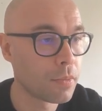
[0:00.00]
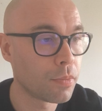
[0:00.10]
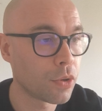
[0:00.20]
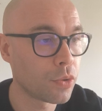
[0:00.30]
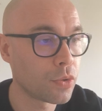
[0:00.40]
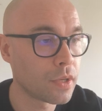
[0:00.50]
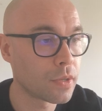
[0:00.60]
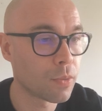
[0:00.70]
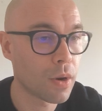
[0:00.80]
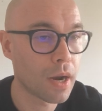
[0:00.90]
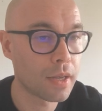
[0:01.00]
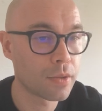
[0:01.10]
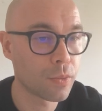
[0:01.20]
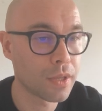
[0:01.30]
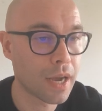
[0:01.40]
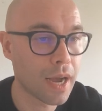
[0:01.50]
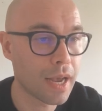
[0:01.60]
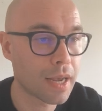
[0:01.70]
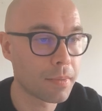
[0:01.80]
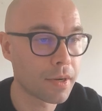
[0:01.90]
produces wines with
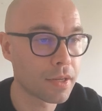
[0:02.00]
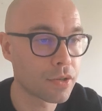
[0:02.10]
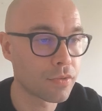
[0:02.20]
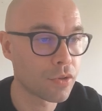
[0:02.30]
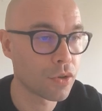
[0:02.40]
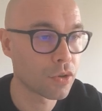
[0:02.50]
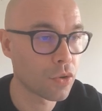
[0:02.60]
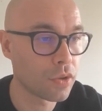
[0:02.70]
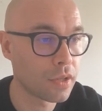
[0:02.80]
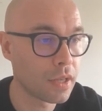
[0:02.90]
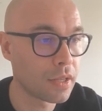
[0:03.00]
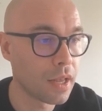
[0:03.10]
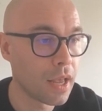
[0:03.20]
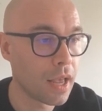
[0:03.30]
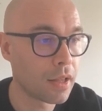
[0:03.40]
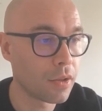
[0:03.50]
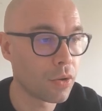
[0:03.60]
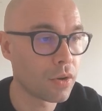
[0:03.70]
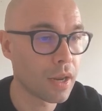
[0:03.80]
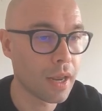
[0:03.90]
high Cabernet Sauvignon content and
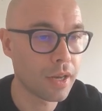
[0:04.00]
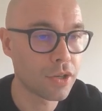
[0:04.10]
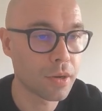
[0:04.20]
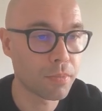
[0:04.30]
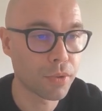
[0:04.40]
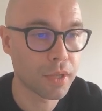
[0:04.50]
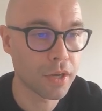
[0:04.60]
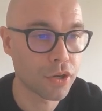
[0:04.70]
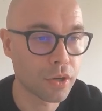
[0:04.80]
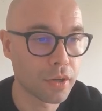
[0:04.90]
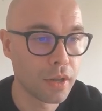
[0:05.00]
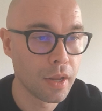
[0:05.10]
long aging potential?